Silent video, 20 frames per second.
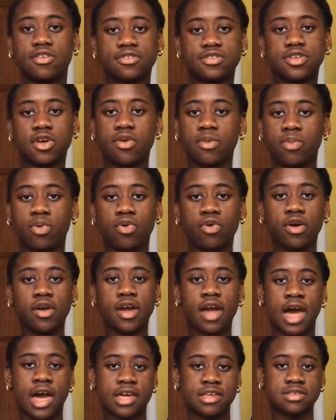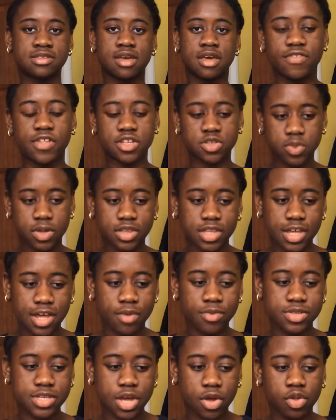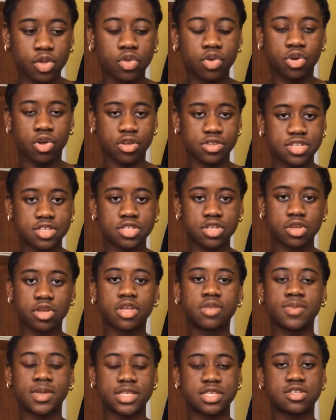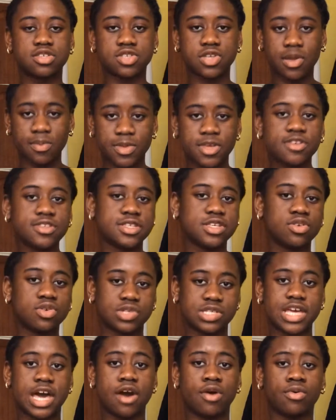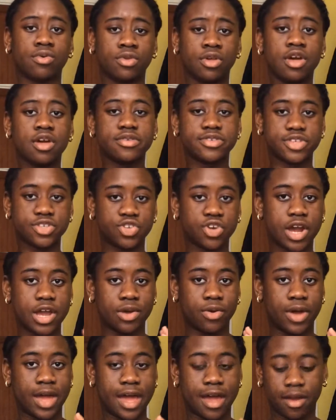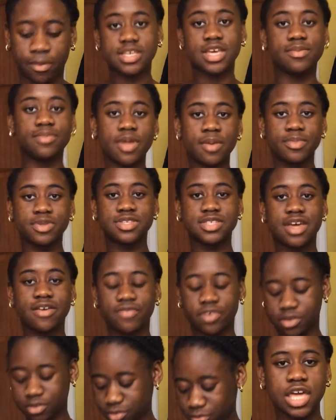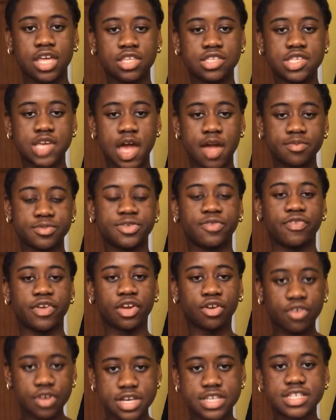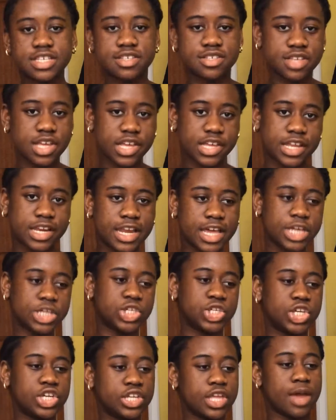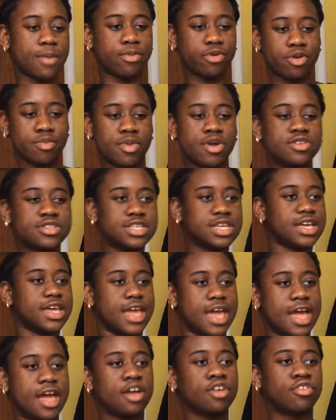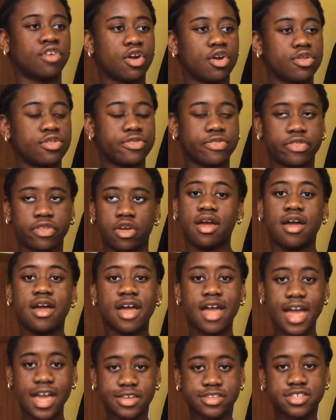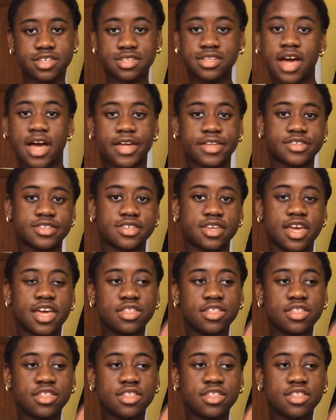So important, guys. If there's one thing I would tell you not to do, it'd be to stop using your towel to dry your hair. Tip number 7, in terms of increasing circulation and promoting hair growth. Exercise.